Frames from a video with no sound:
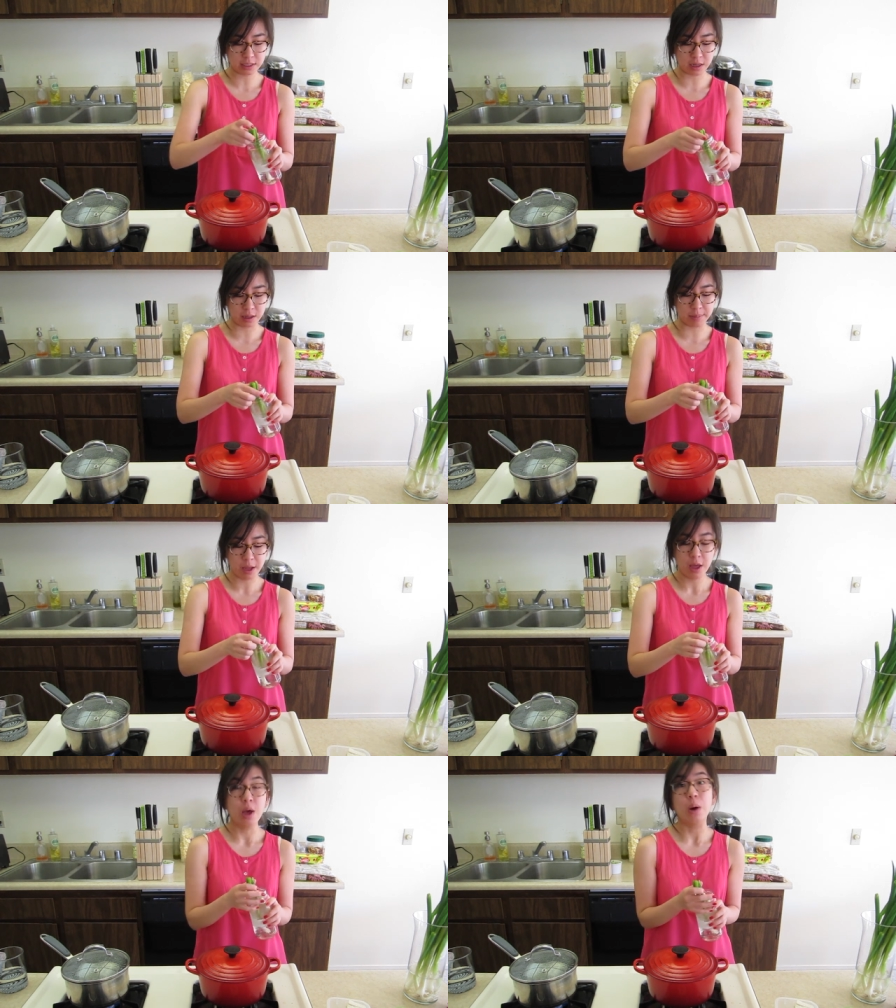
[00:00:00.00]

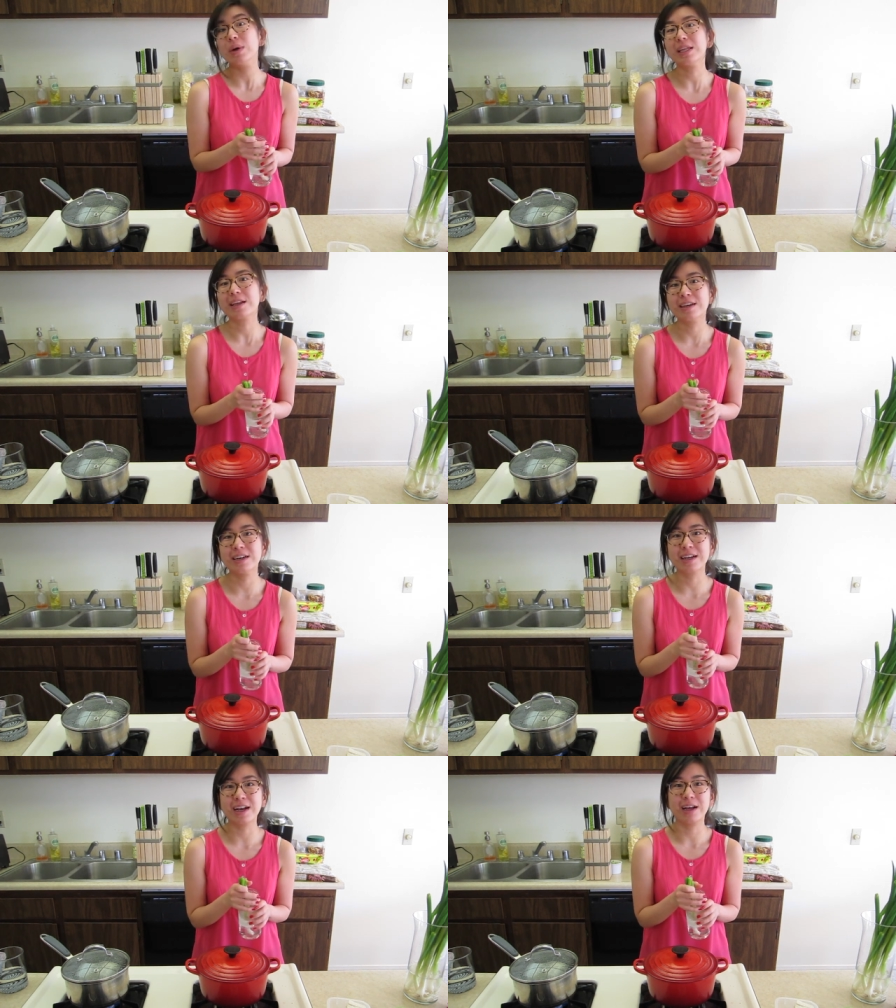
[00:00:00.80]
When I
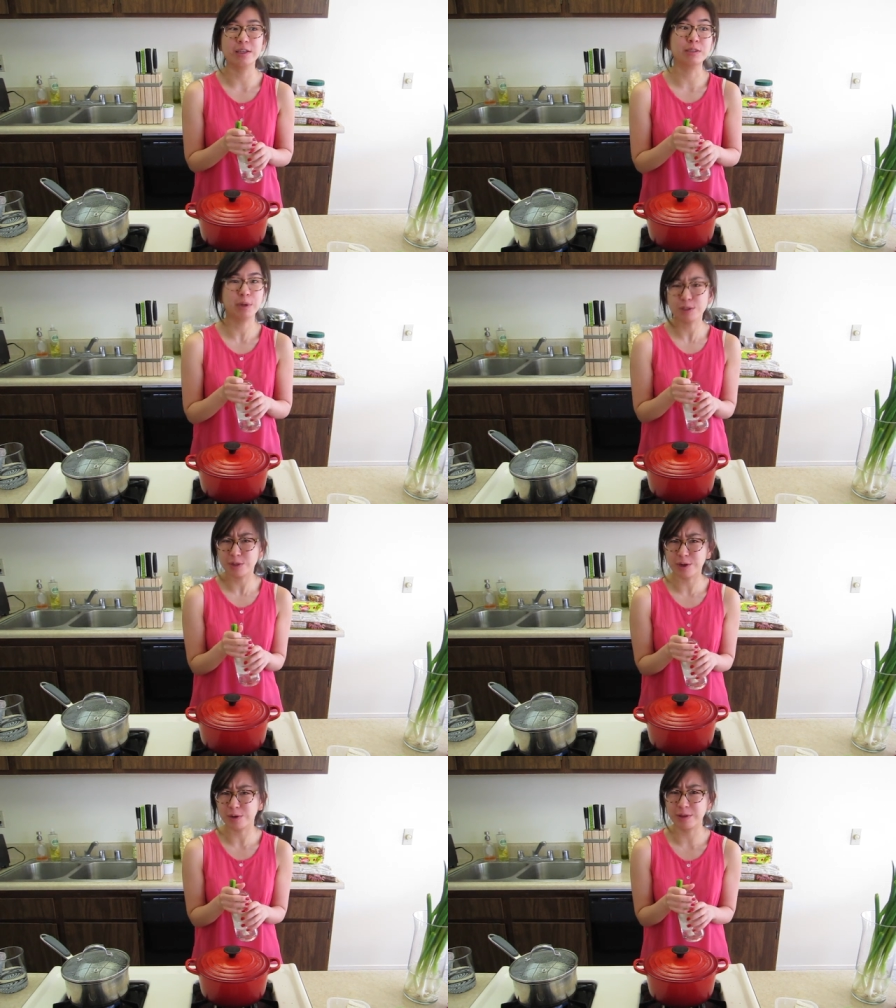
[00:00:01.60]
cook,
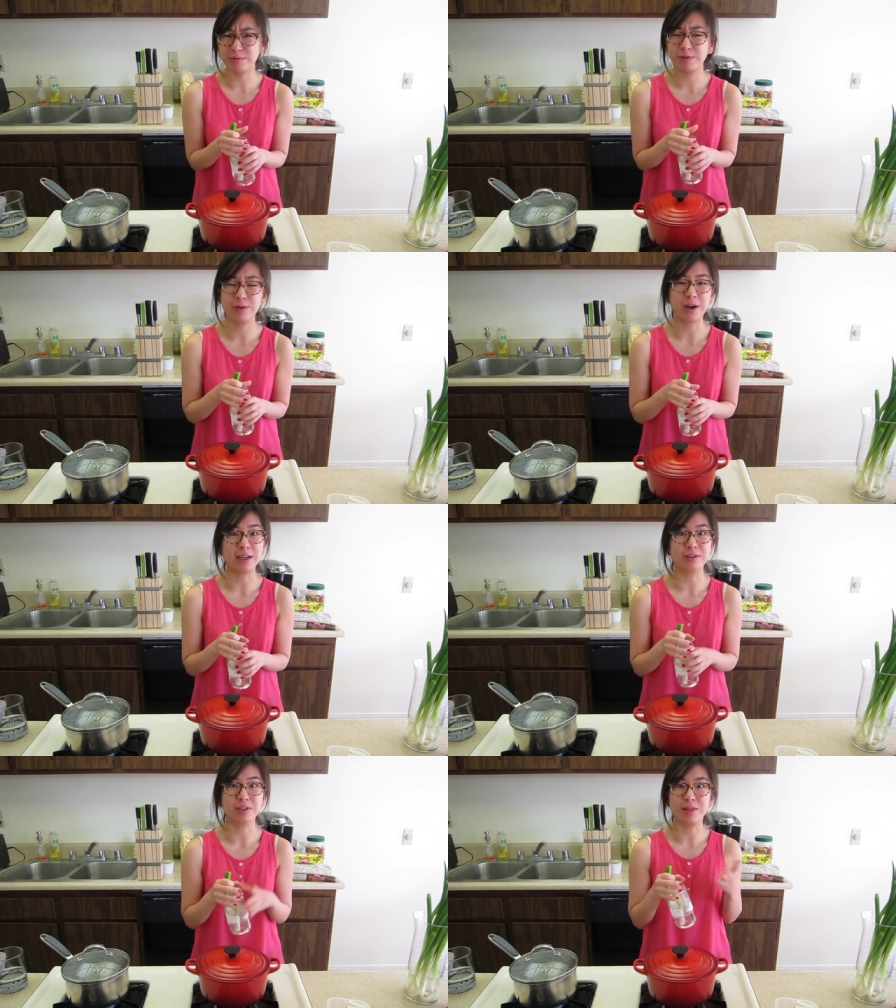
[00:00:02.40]
especially Korean food, I
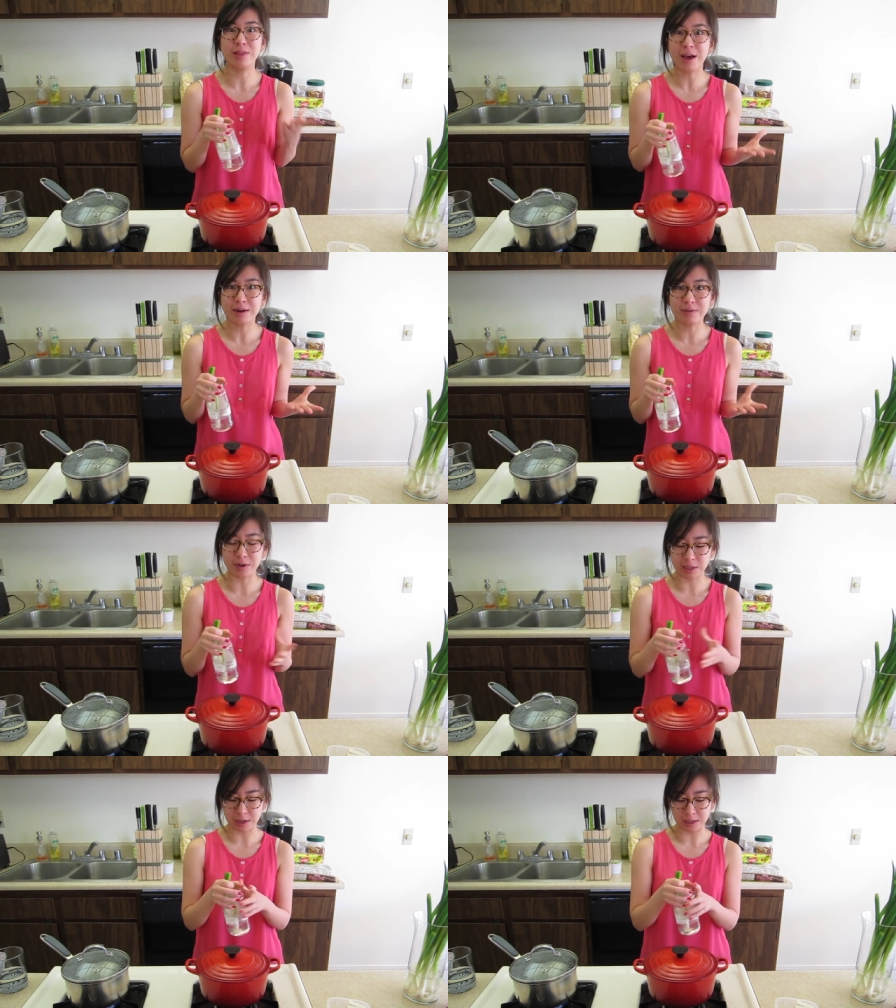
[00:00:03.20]
use a lot of
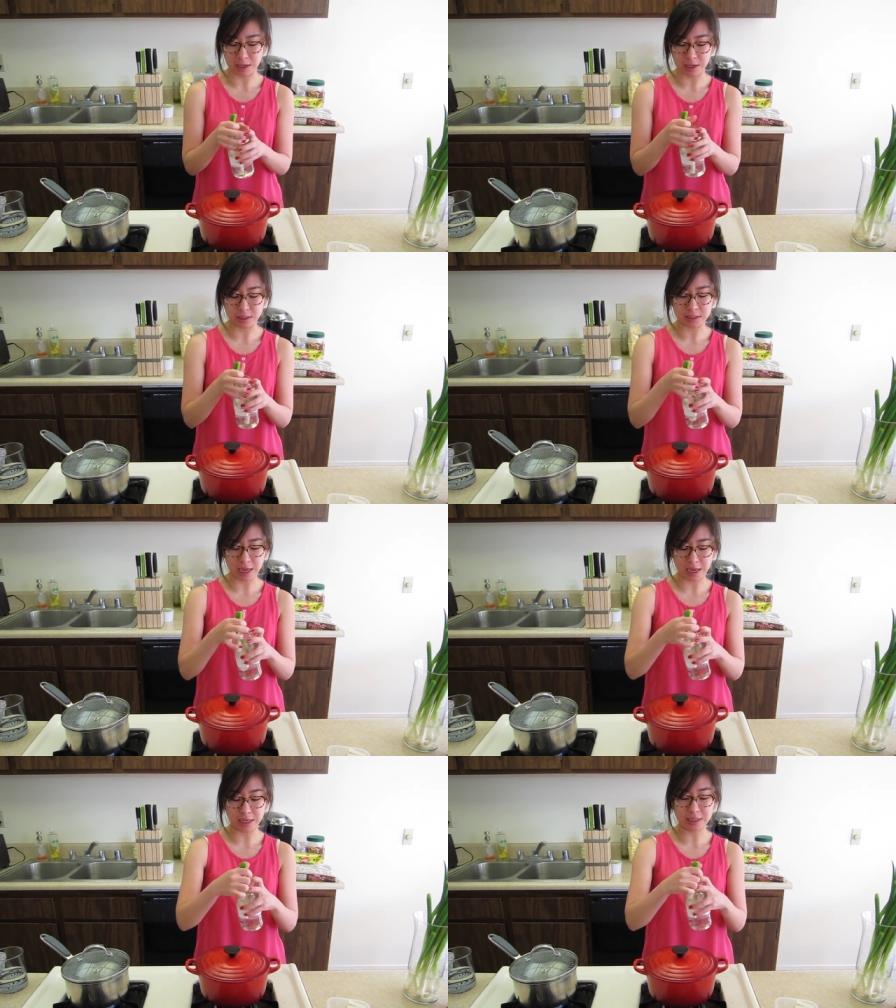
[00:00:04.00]
green onions,
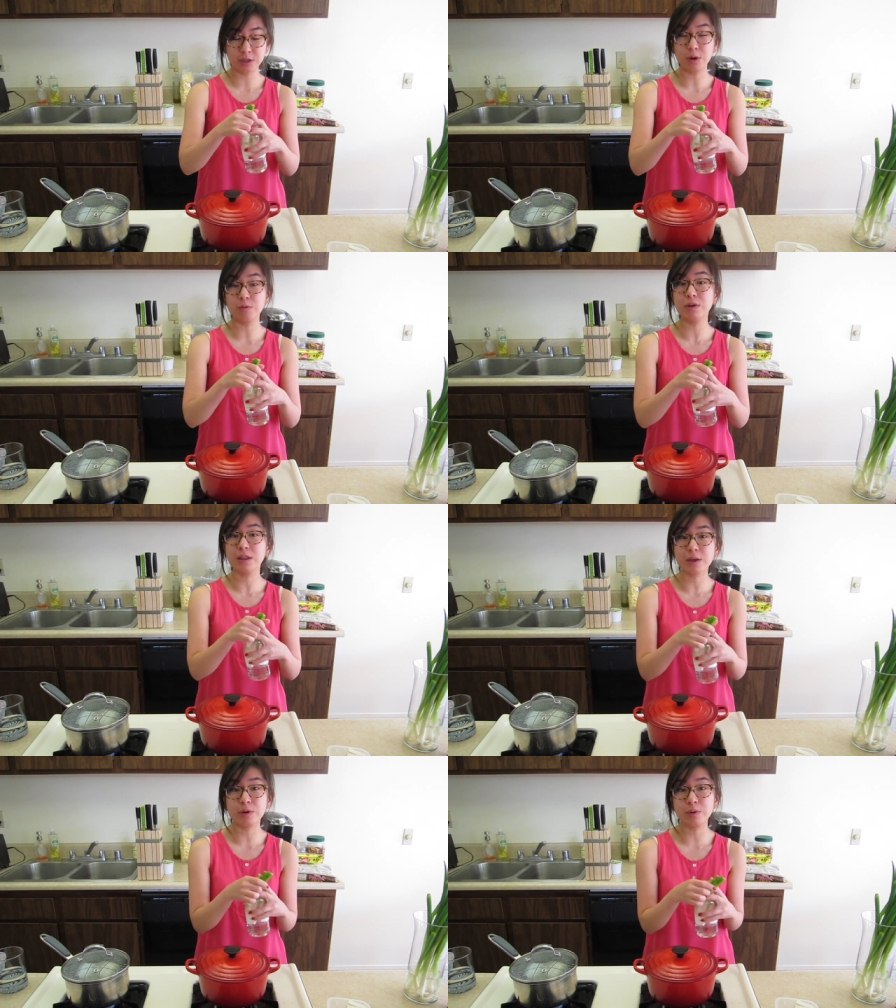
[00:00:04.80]
and I saw a
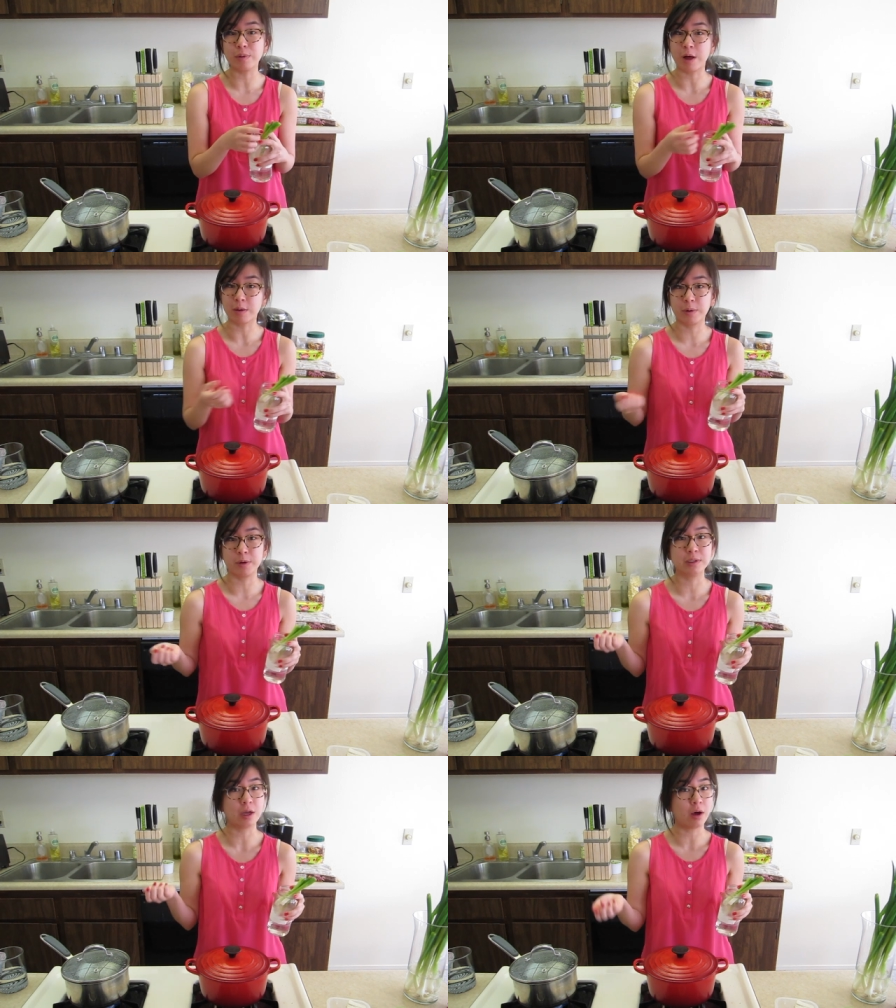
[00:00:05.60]
really cool blog
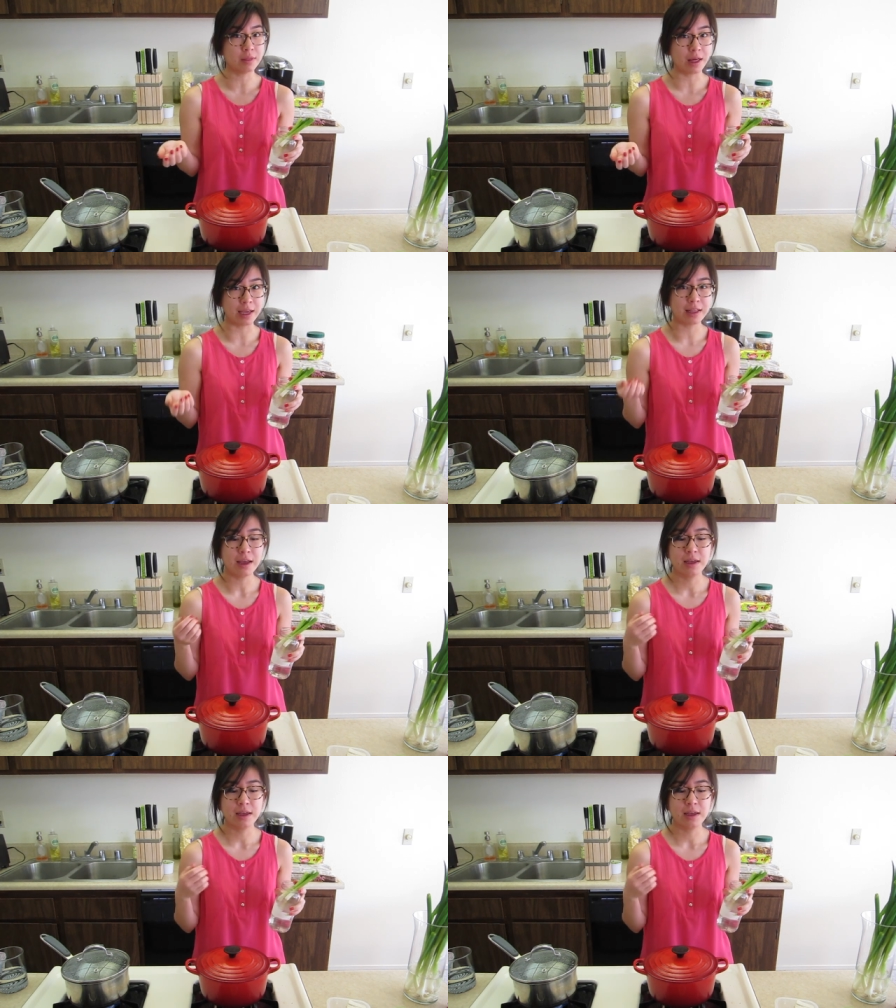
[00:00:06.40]
post online